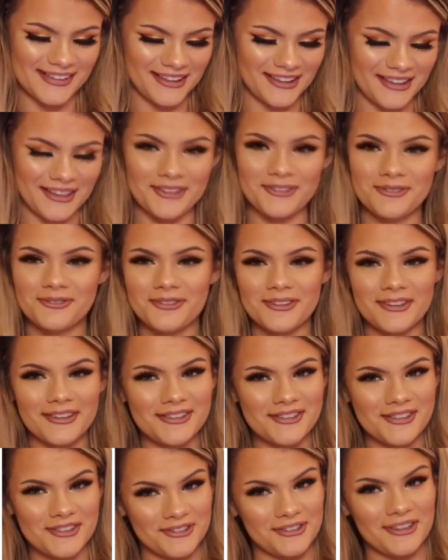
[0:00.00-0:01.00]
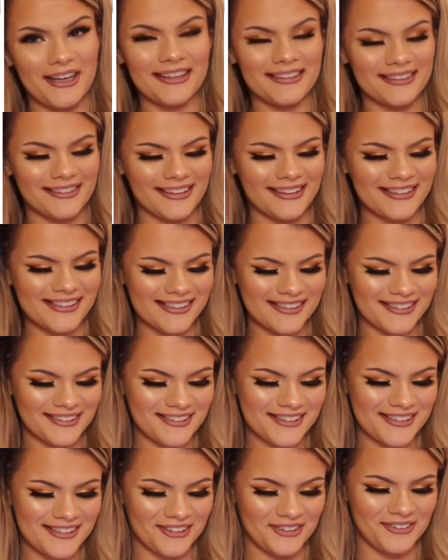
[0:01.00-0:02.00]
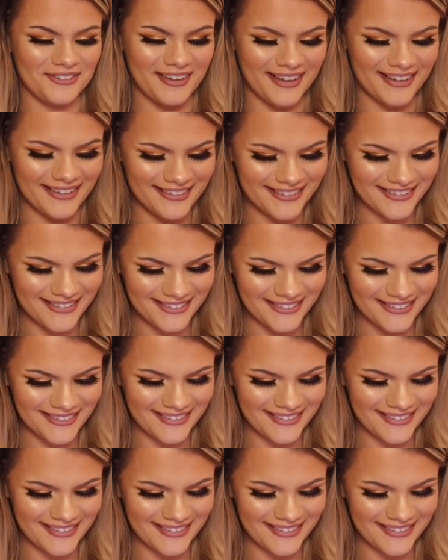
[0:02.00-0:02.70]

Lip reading: I'm dreading this so much.